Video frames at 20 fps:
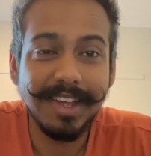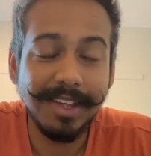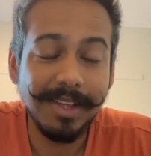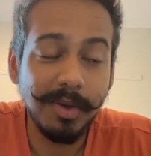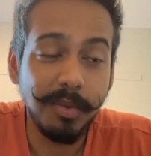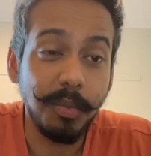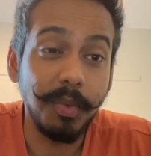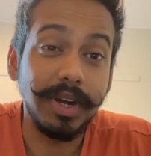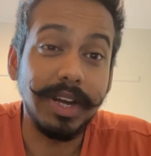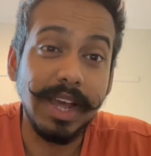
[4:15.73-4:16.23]

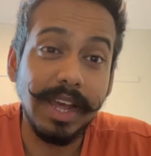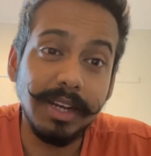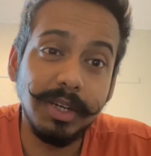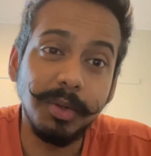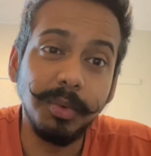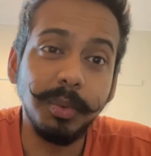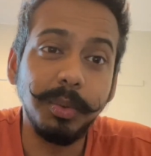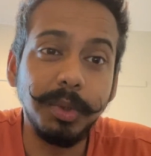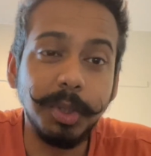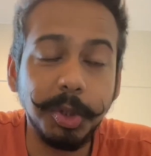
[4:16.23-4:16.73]
What I
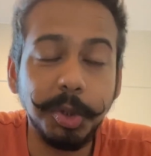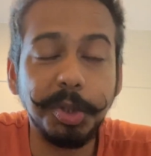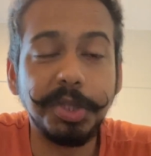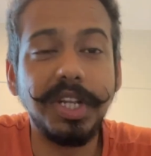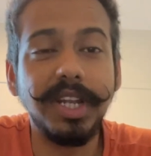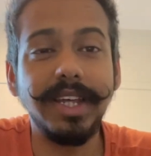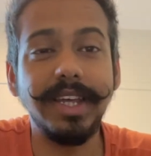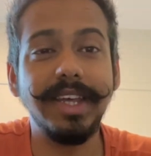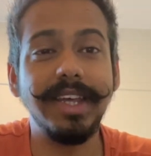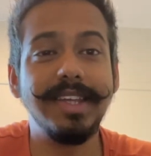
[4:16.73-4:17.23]
do
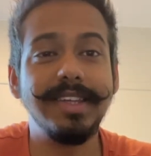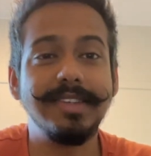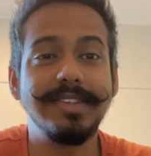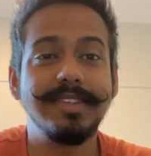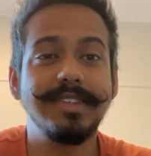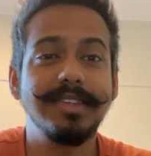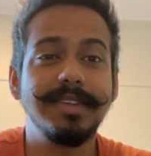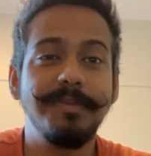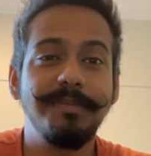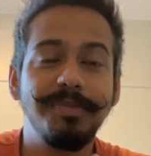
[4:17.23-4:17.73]
usually is,
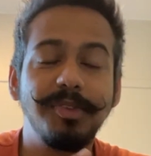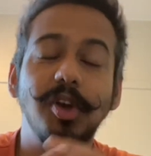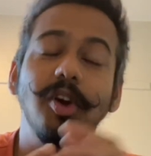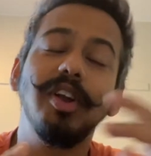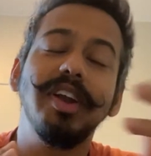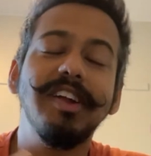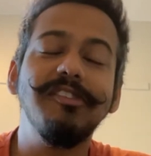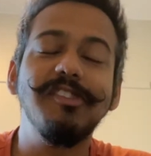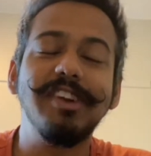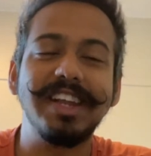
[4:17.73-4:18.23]
or
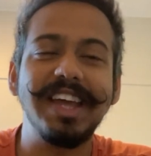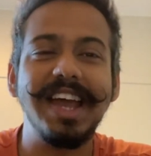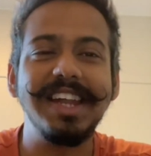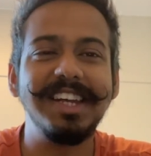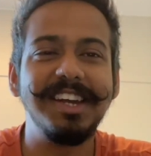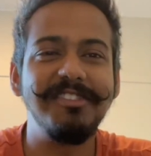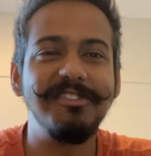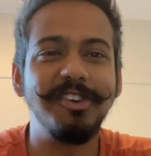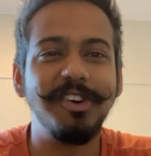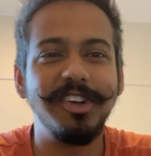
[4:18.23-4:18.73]
what I
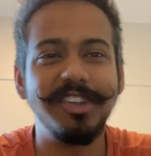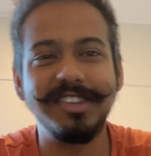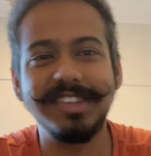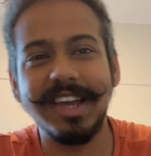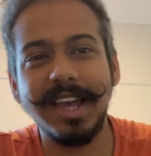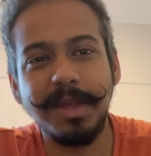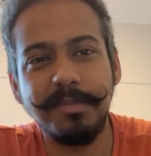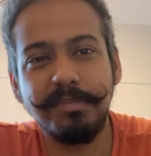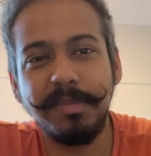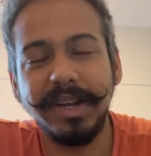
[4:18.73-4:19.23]
did was,
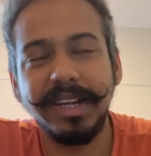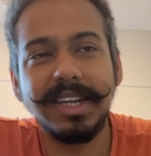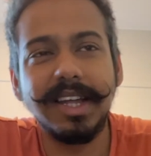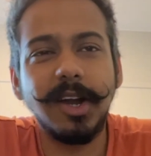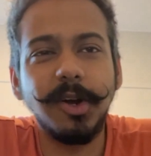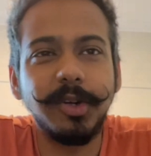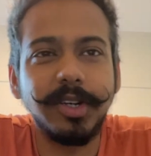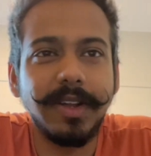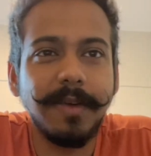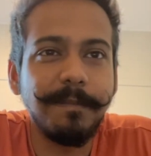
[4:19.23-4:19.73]
I picked
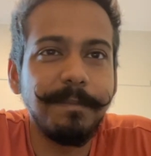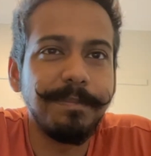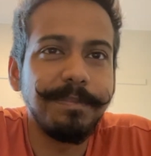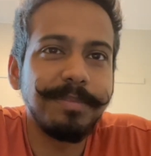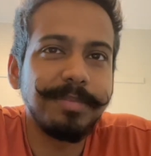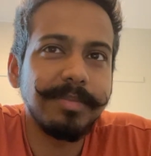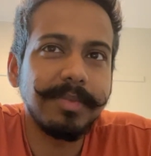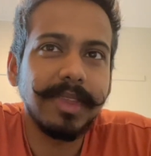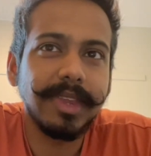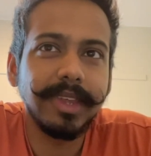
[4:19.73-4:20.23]
out
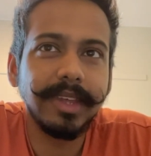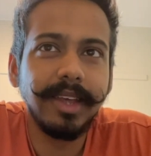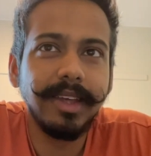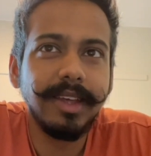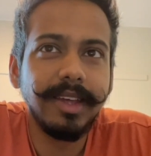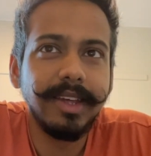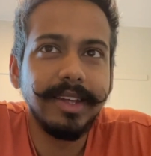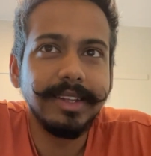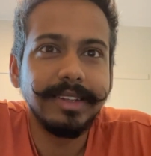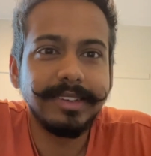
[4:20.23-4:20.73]

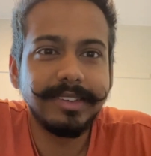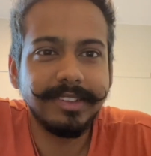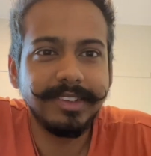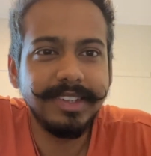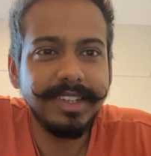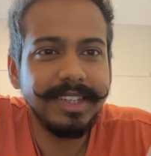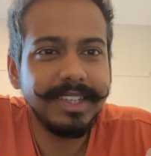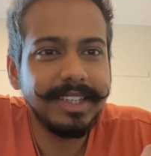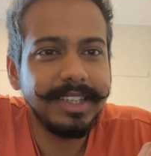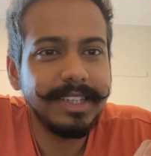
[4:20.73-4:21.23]

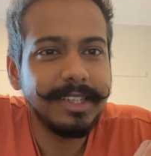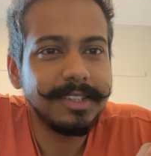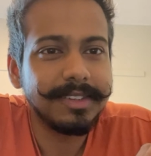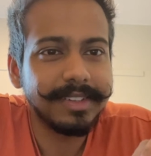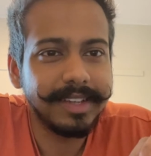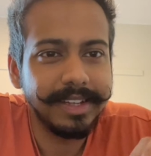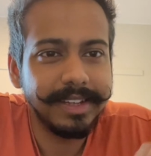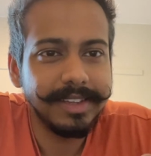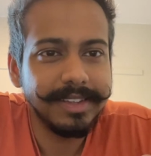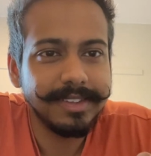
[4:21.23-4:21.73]
3 key
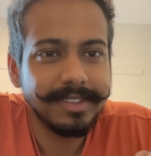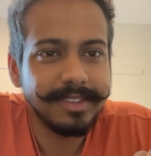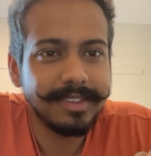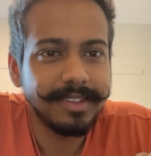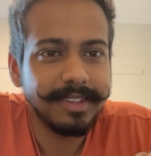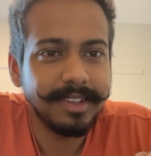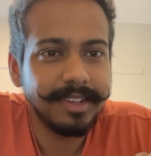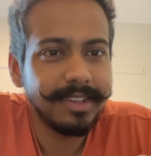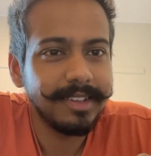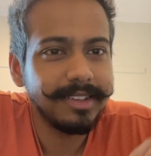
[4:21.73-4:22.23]
skills,
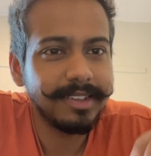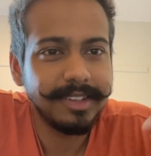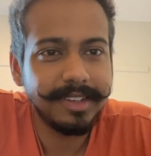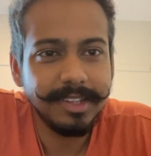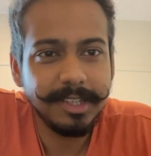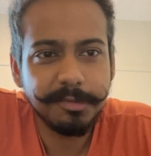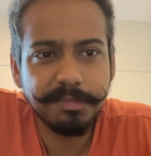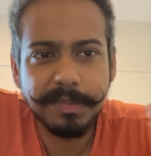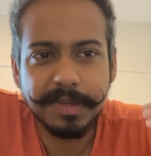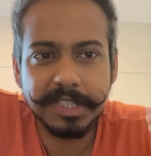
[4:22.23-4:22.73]

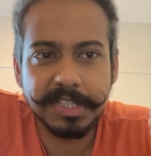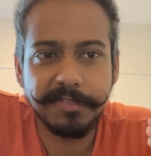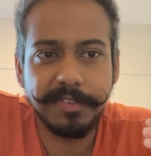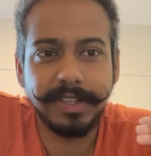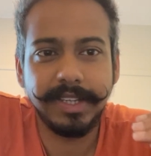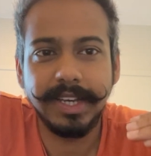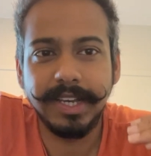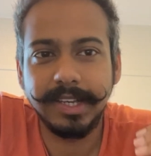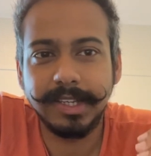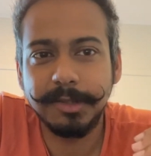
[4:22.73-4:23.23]
3
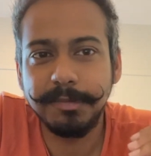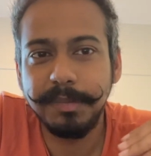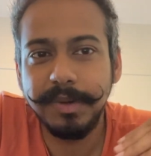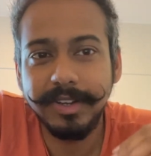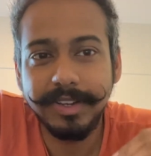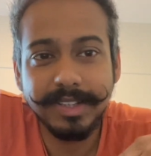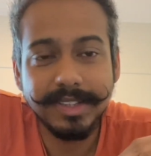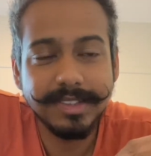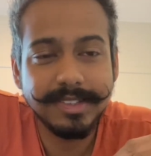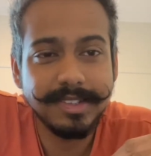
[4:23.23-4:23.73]
specific
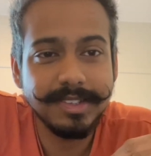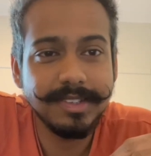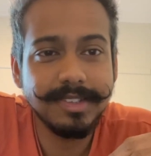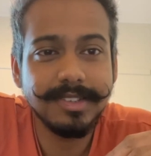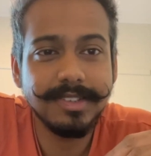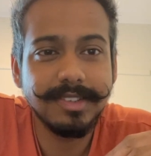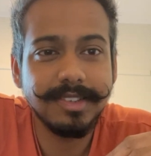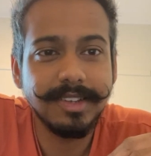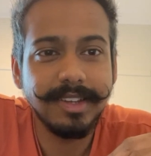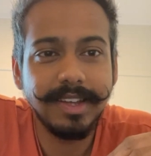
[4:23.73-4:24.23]

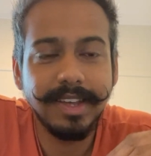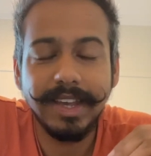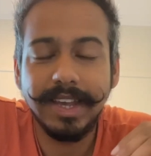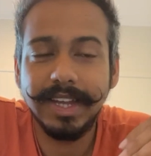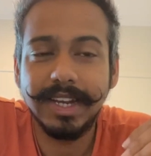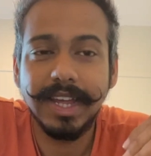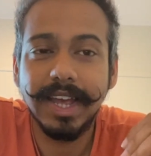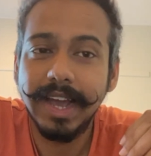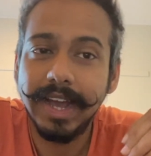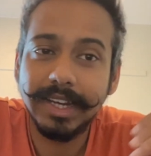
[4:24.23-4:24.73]
experiences,
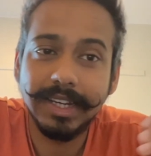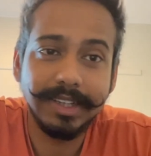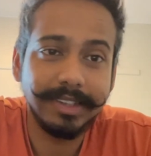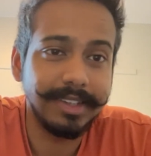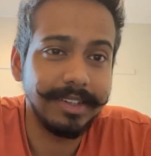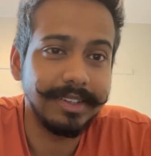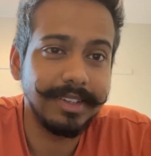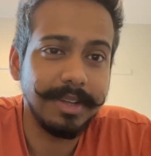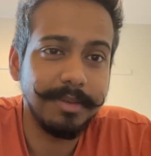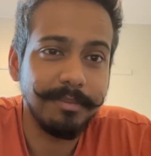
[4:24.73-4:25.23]
and I
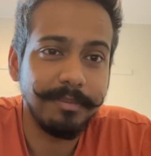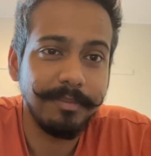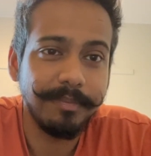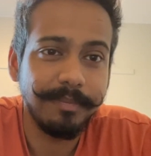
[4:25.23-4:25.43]
highlighted them.